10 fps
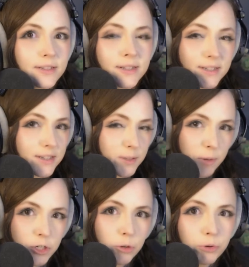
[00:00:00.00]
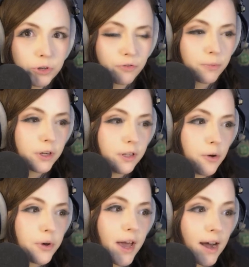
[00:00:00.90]
This is a special book from
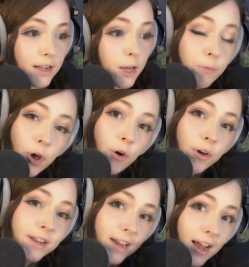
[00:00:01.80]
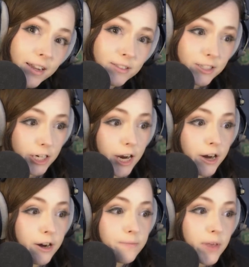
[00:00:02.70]
Chloe Aliapo in
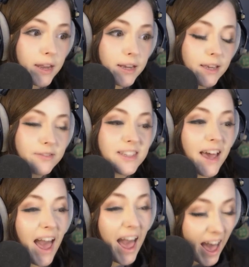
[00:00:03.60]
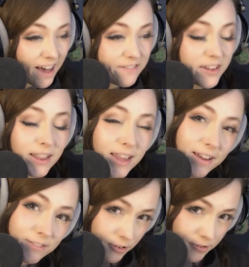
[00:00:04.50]
Idleshire, and it gives half a
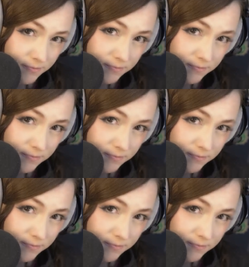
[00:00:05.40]
level